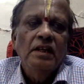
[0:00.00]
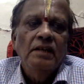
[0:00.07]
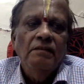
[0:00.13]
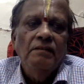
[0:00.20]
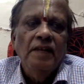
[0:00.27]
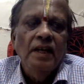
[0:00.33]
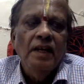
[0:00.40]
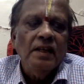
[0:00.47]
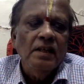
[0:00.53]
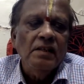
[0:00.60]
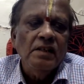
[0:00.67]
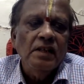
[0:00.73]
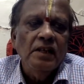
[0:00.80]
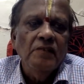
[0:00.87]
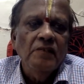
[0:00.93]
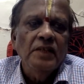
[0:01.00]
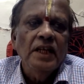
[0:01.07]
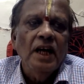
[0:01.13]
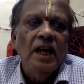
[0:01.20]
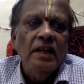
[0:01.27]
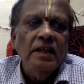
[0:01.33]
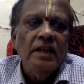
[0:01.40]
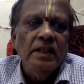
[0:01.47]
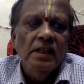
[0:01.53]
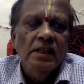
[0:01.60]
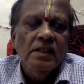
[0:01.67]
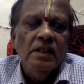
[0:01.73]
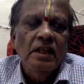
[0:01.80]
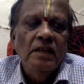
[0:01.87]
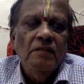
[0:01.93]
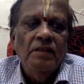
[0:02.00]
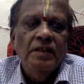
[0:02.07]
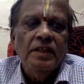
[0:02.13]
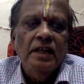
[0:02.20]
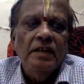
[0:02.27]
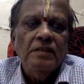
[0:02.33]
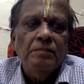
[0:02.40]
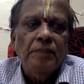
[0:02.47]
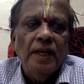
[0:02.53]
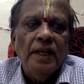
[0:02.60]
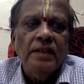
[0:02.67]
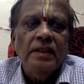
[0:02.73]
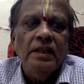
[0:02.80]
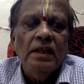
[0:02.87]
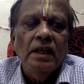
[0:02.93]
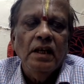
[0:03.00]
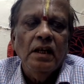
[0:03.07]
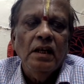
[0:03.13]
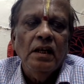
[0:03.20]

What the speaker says: we are concerned with the articles which has practical